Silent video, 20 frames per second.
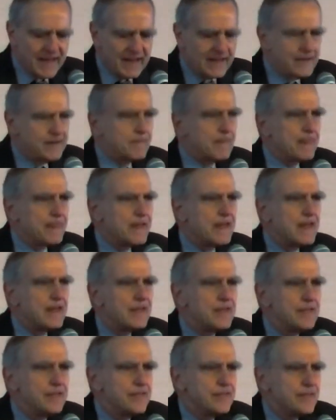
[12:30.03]

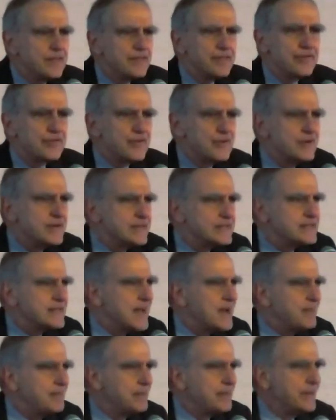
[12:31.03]
The third
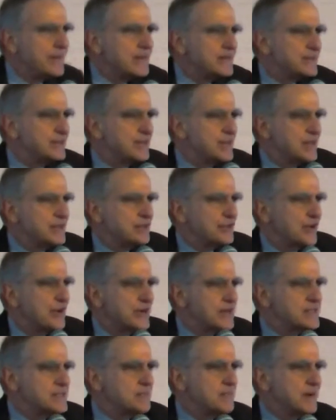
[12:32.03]
example that
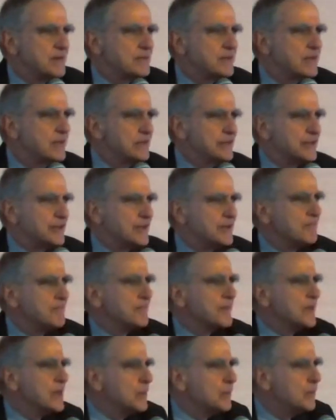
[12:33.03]
taught us about culture,
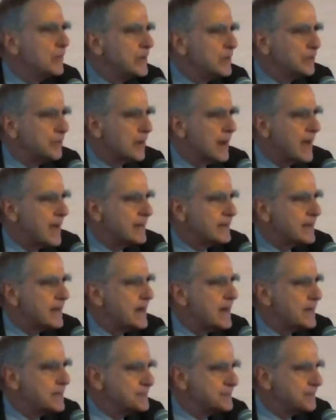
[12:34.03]
we were at a
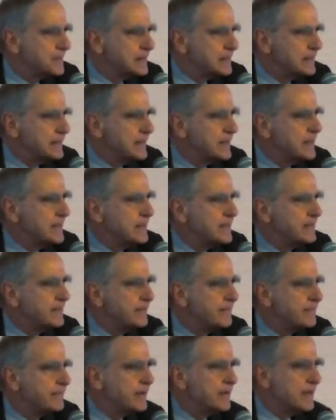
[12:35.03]
hospital in
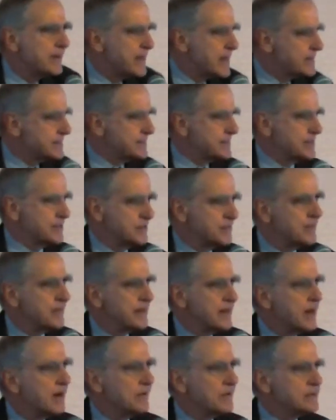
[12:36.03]
Varanasi or
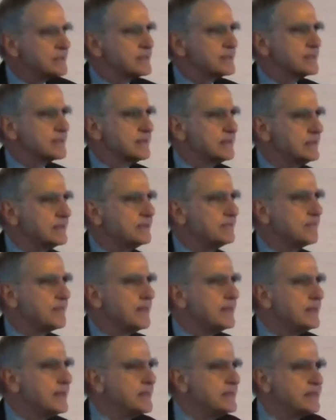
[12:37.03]
Benares
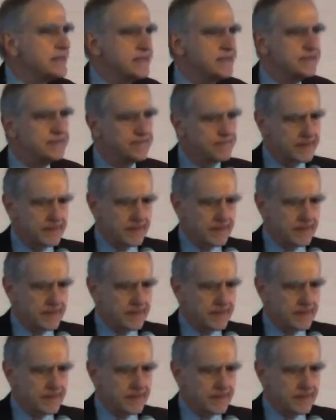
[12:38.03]
in India,